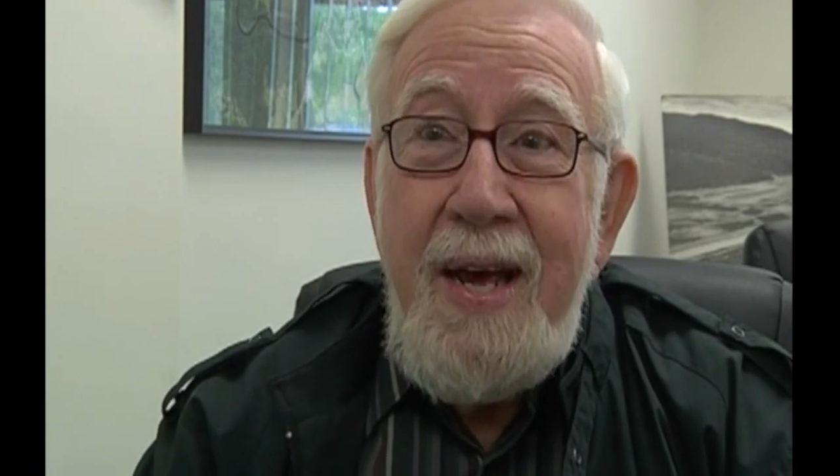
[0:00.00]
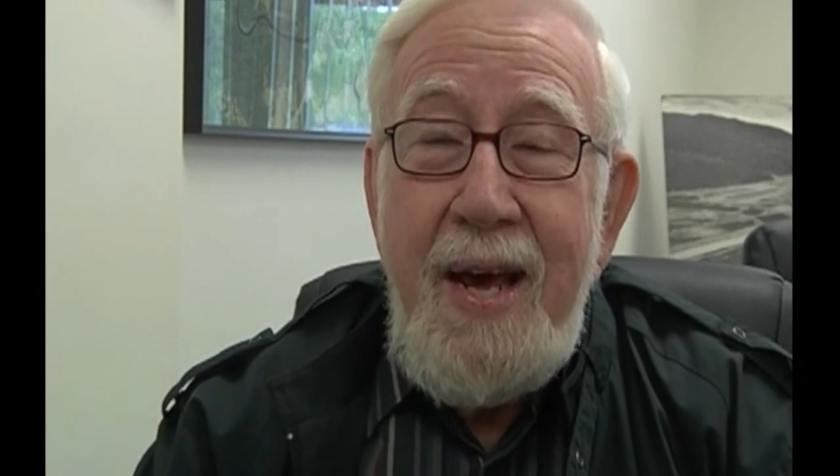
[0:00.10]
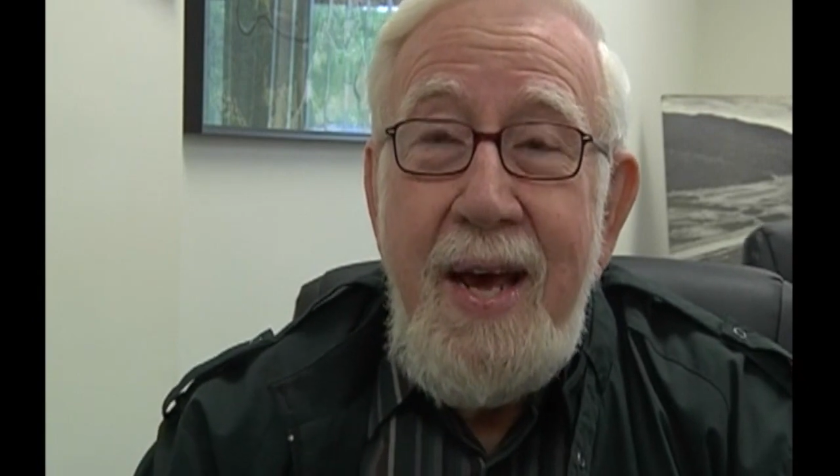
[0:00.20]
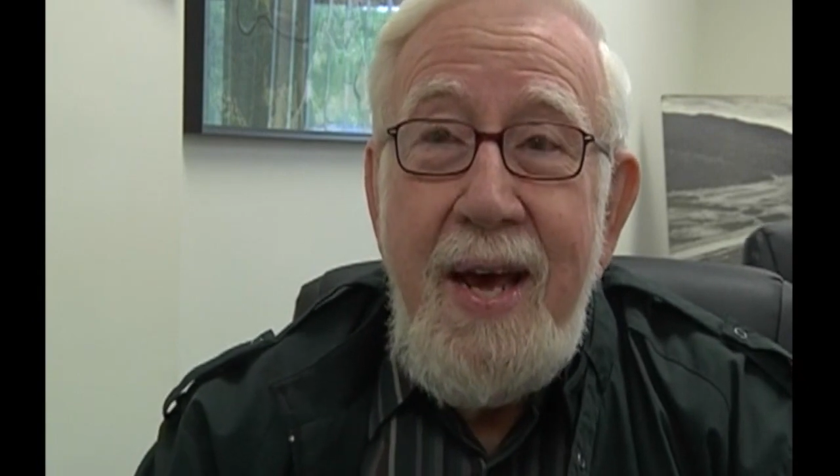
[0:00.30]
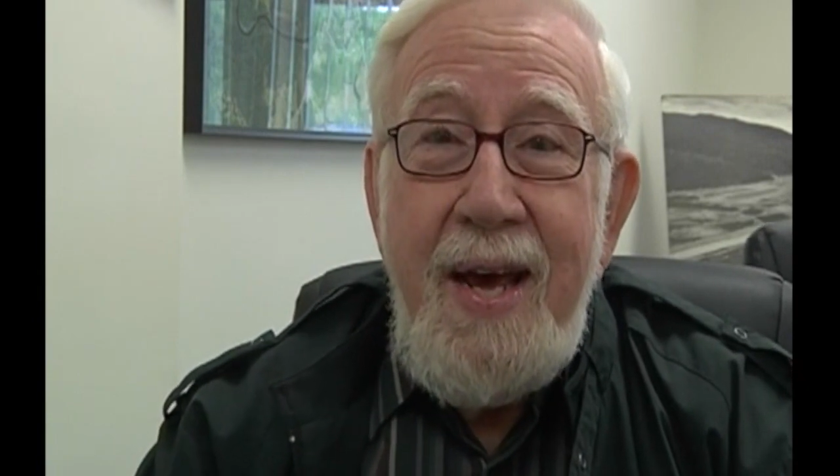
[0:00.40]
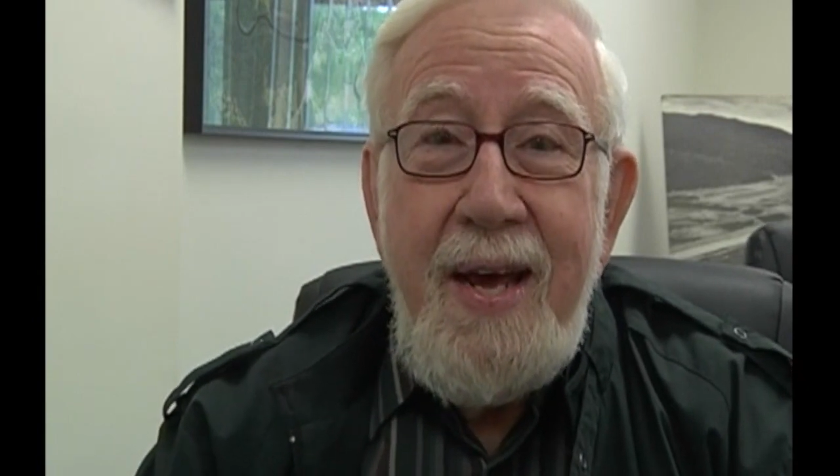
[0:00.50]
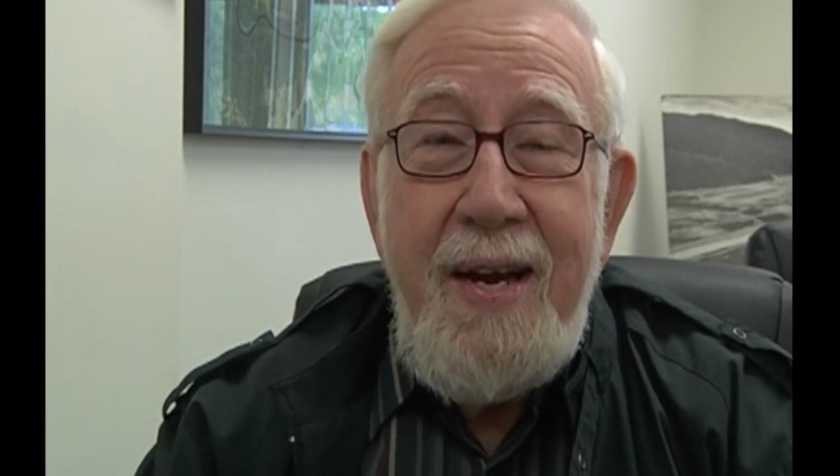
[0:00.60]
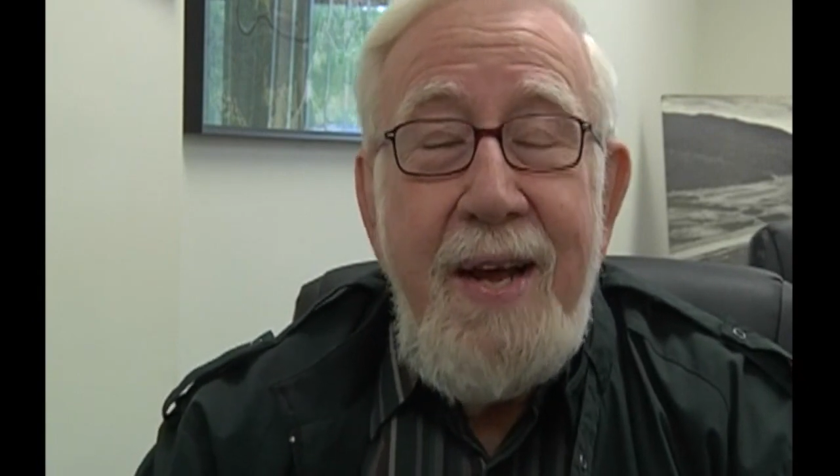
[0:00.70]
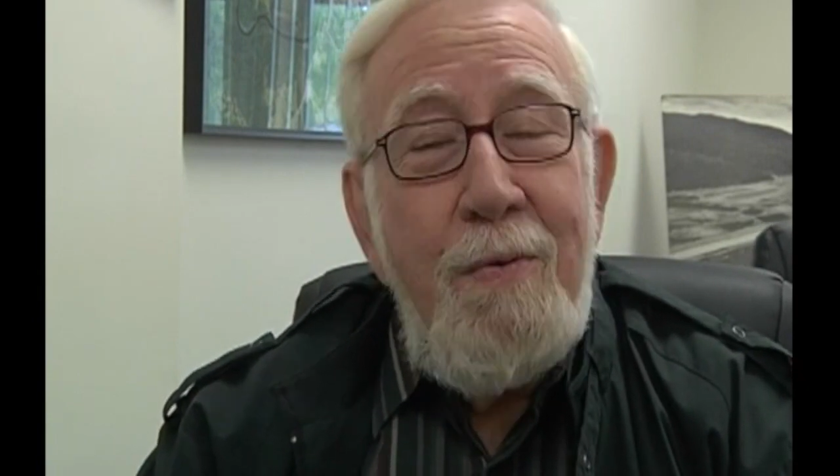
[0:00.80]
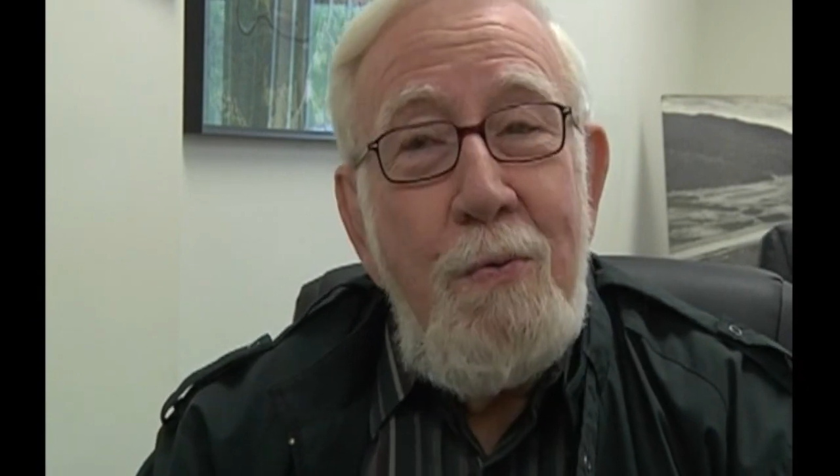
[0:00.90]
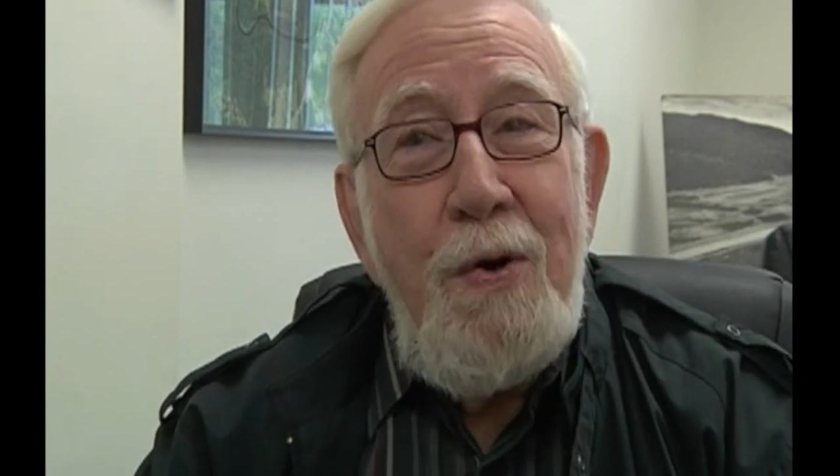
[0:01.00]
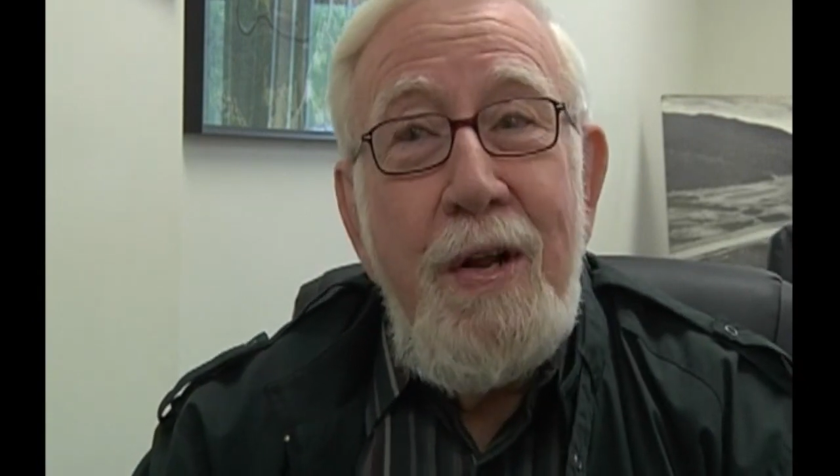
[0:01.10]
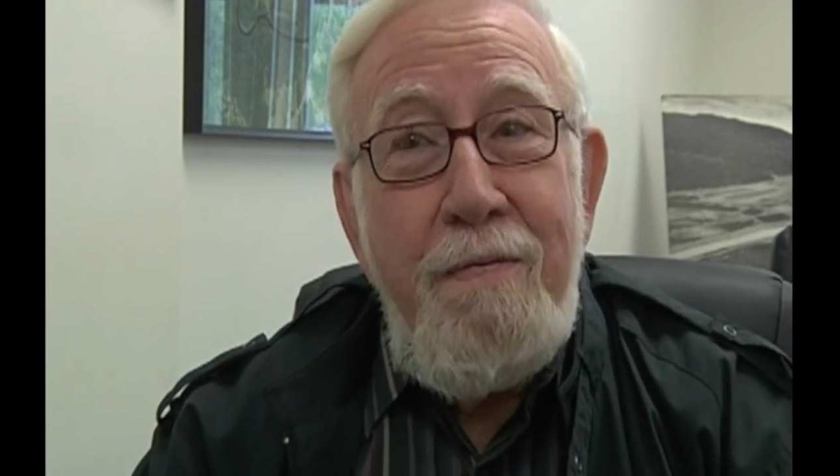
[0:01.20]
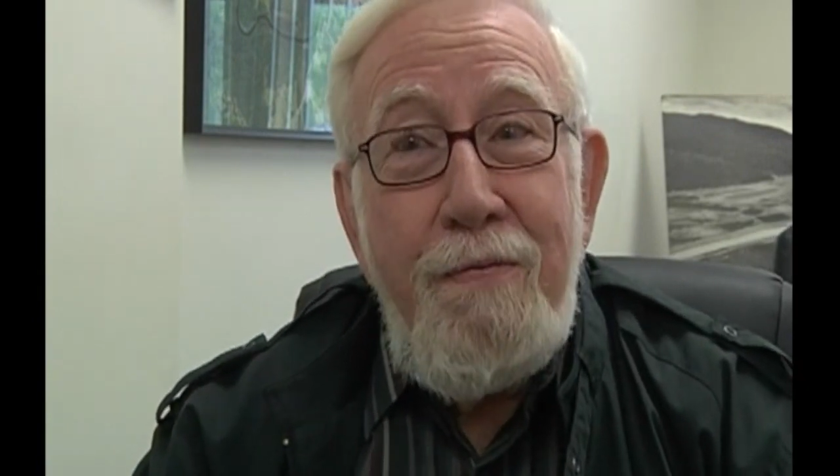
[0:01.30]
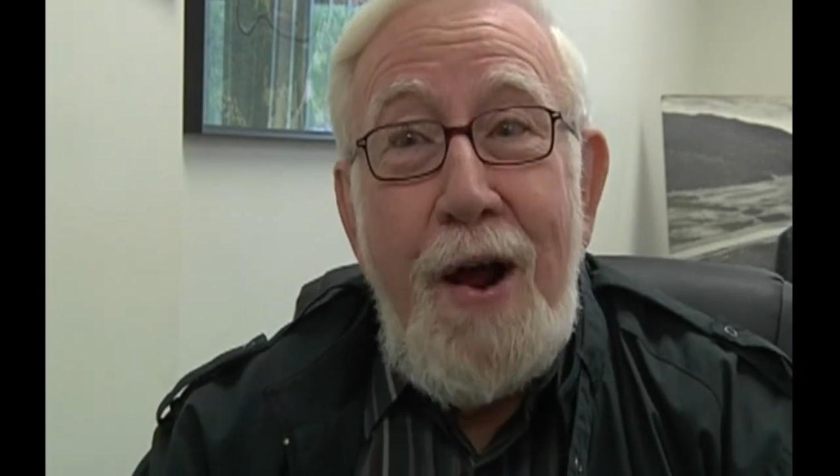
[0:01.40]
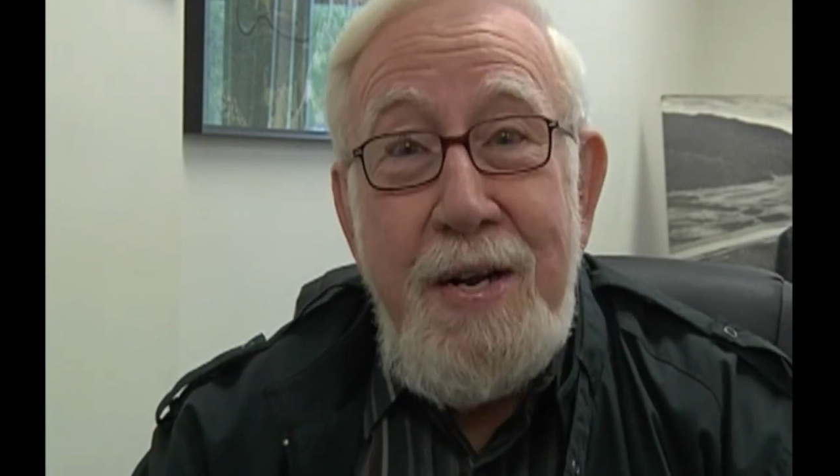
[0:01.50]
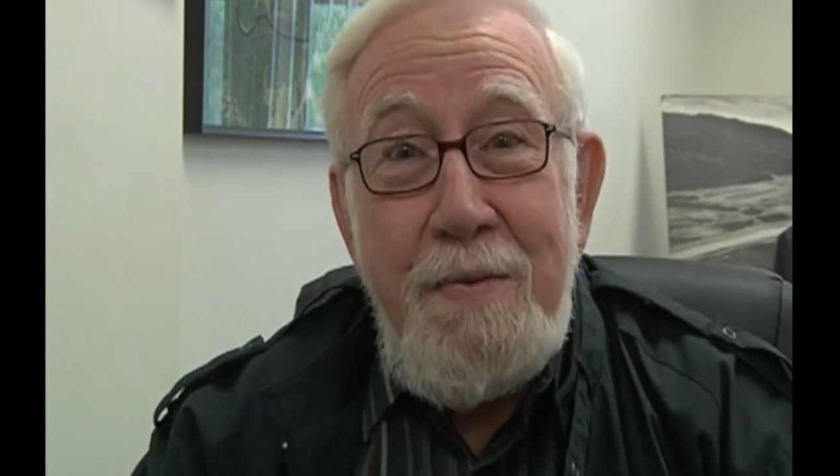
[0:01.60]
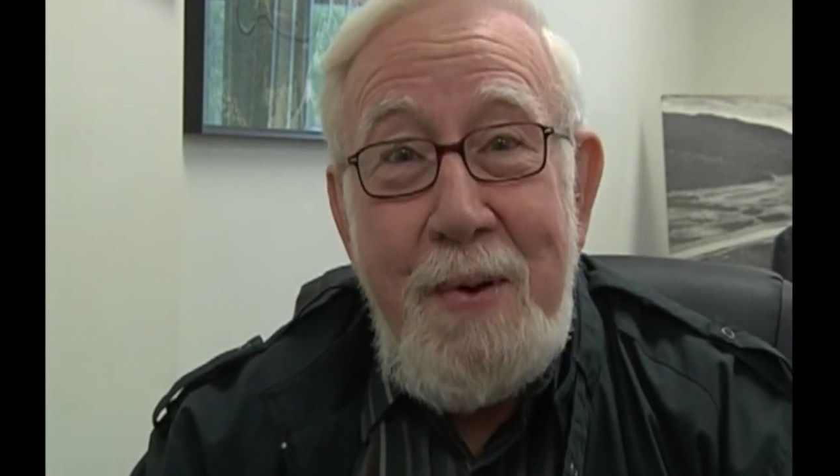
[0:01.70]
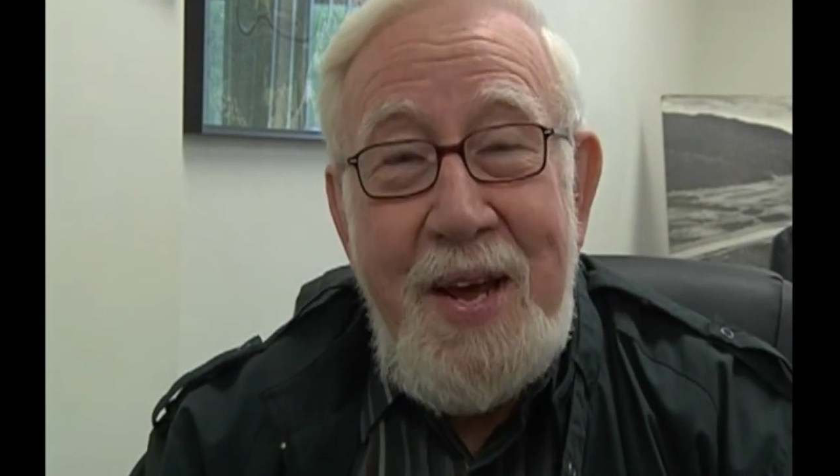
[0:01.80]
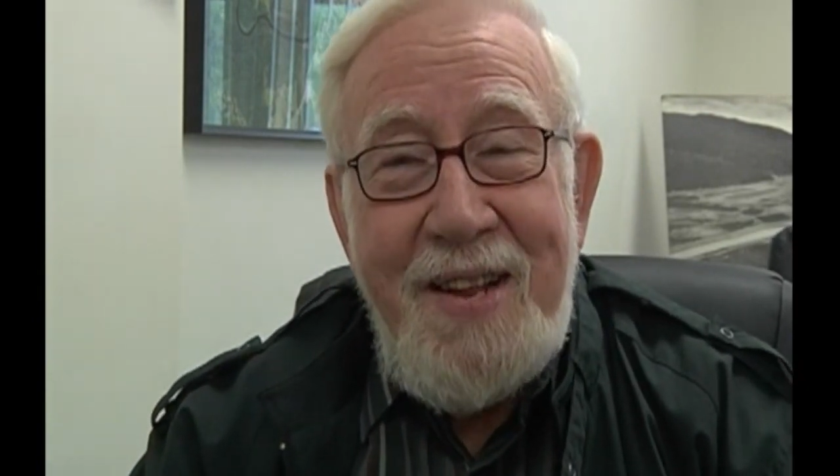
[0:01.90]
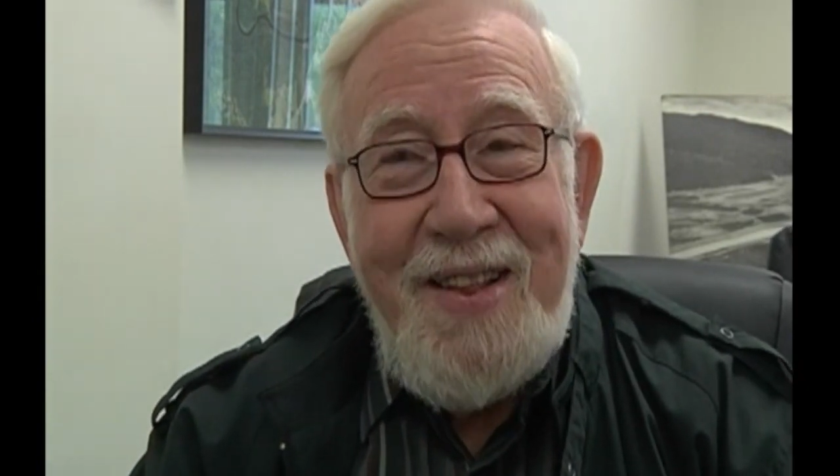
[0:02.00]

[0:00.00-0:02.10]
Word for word: and it really frightened me.